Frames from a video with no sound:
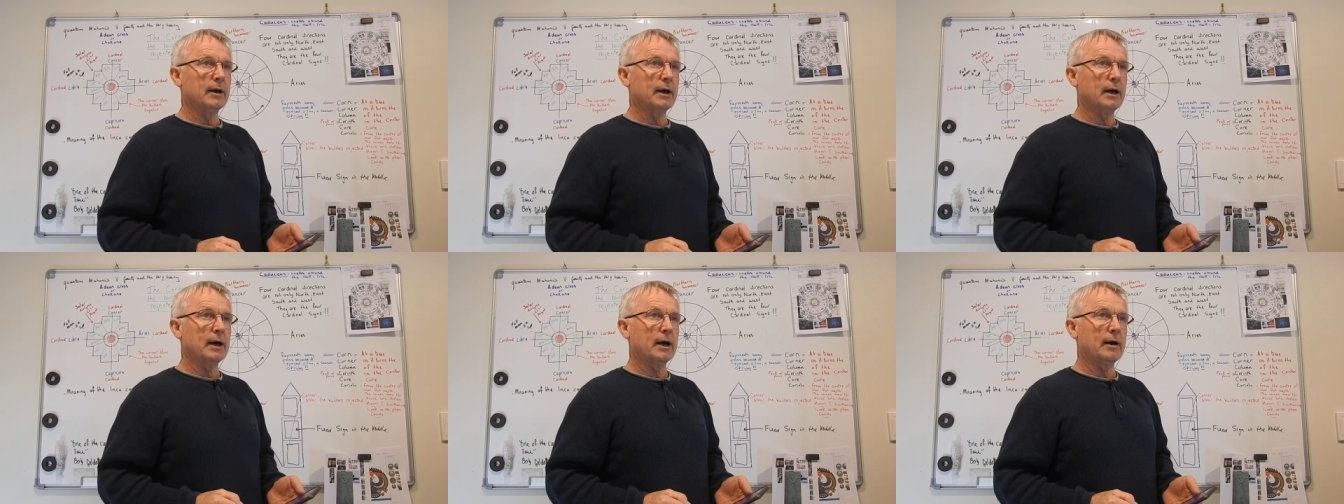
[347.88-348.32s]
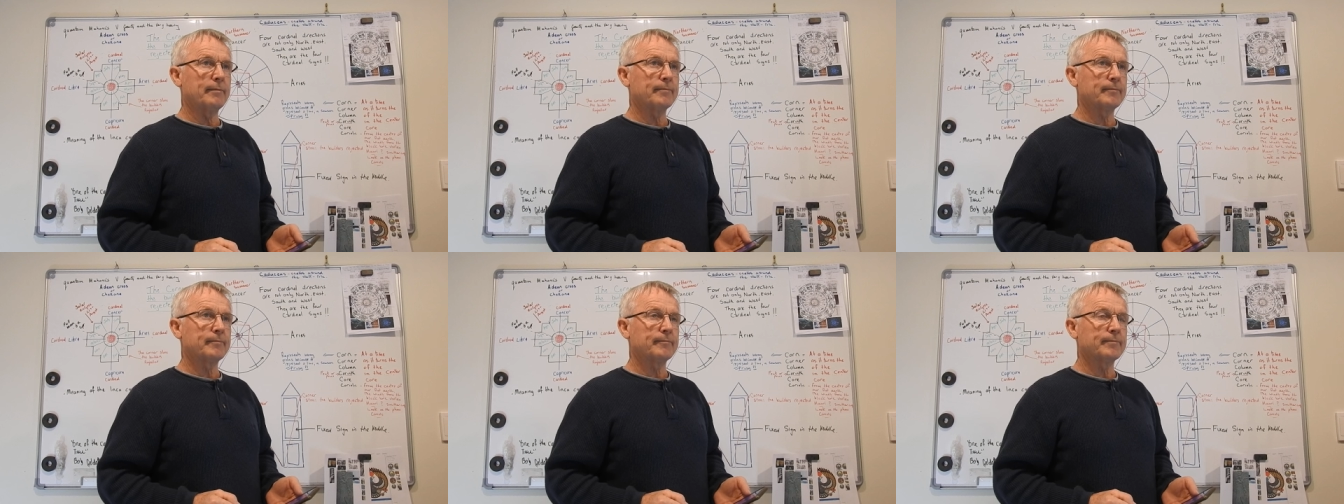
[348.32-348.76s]

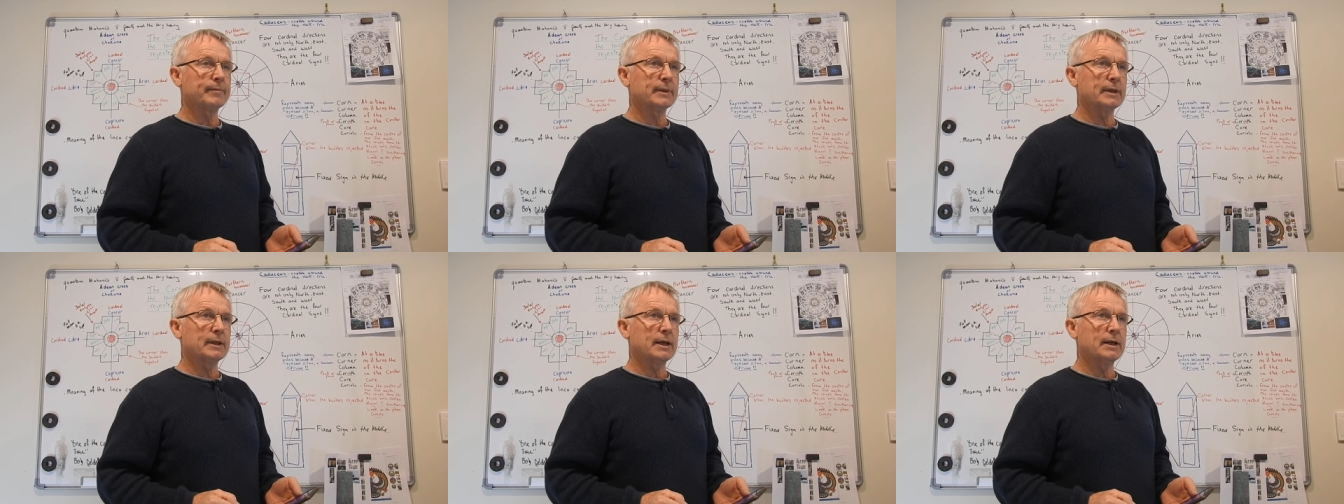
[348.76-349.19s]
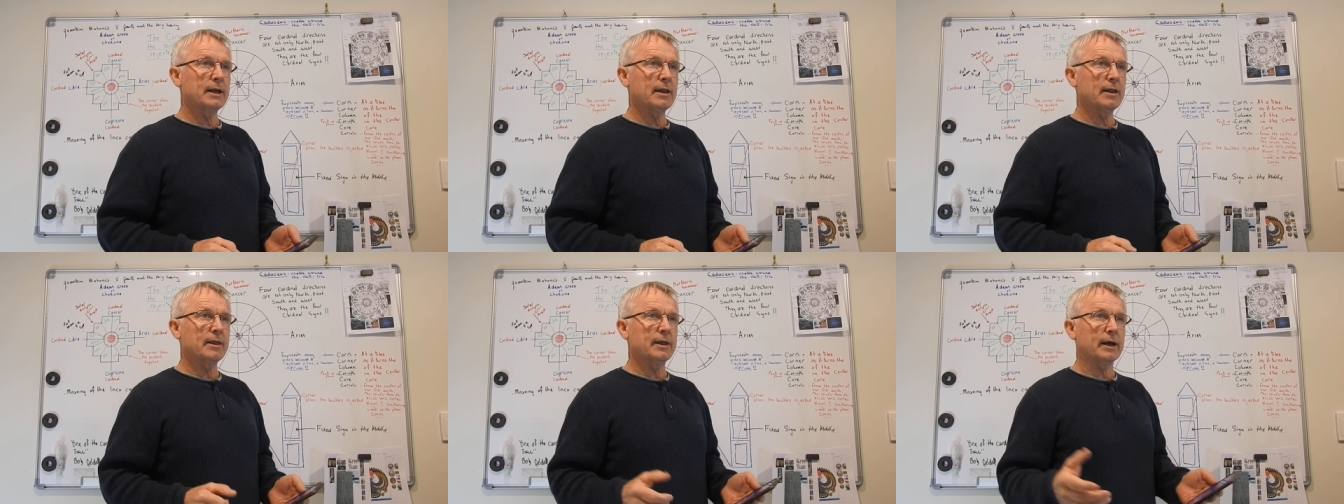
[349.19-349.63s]
Um,
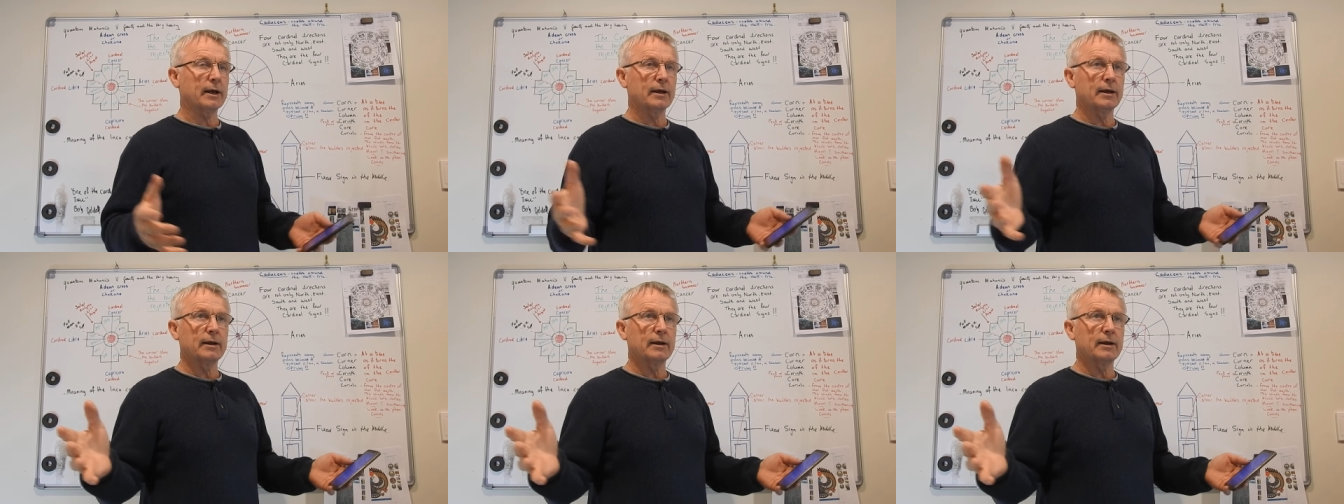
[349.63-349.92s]
another thing,